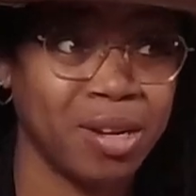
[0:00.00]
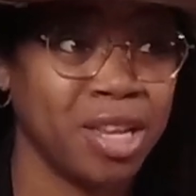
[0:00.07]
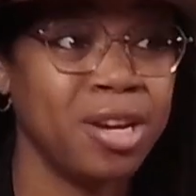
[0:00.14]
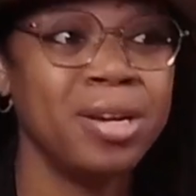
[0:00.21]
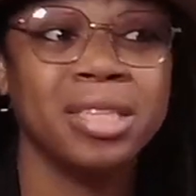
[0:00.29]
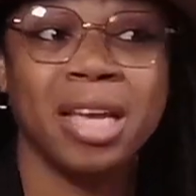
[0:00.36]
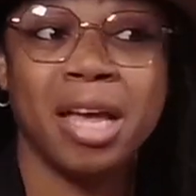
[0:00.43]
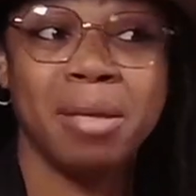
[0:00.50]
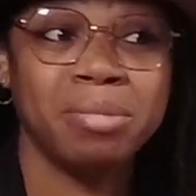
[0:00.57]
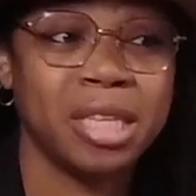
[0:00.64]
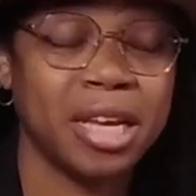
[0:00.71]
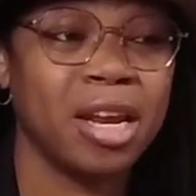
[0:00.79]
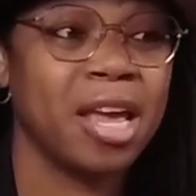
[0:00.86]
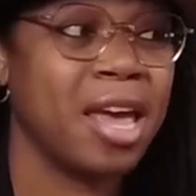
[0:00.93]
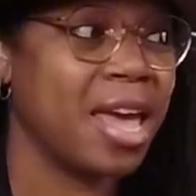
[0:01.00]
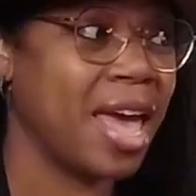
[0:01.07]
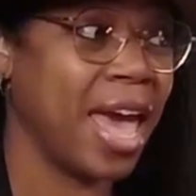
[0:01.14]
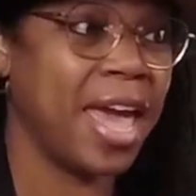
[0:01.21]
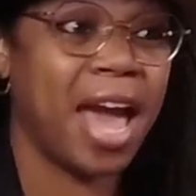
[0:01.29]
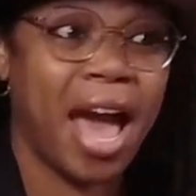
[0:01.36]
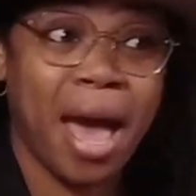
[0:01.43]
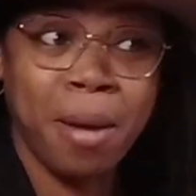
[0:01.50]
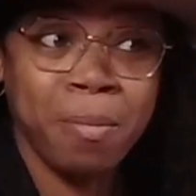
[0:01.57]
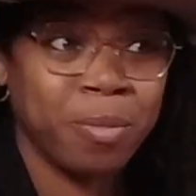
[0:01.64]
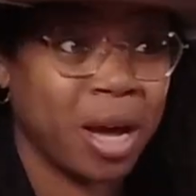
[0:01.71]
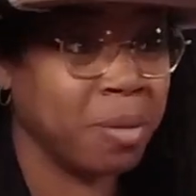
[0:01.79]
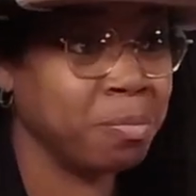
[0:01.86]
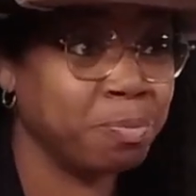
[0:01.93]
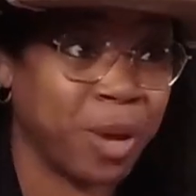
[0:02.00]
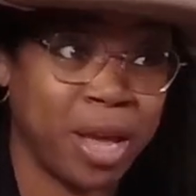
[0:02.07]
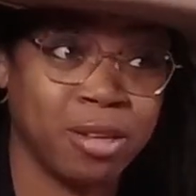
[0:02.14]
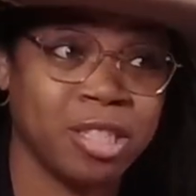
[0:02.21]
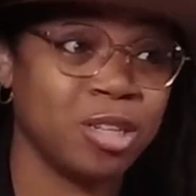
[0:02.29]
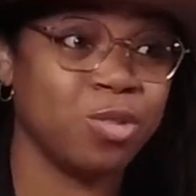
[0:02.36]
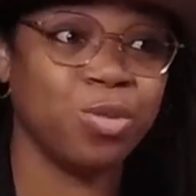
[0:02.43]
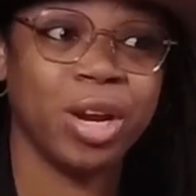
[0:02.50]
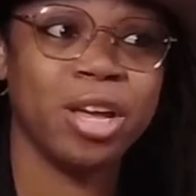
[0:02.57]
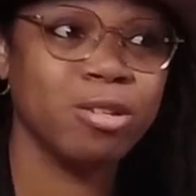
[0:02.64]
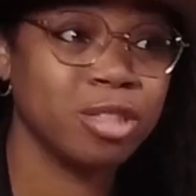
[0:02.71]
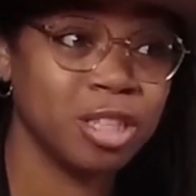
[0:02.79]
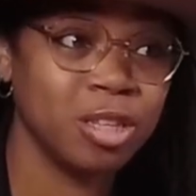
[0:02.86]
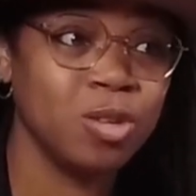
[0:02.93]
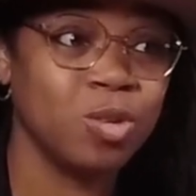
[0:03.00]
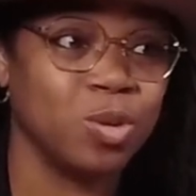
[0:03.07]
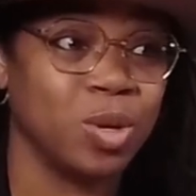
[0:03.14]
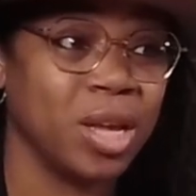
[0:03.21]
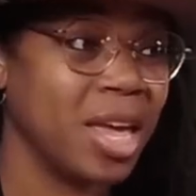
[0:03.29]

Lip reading: There are times that, hey, I'm bouncing around too,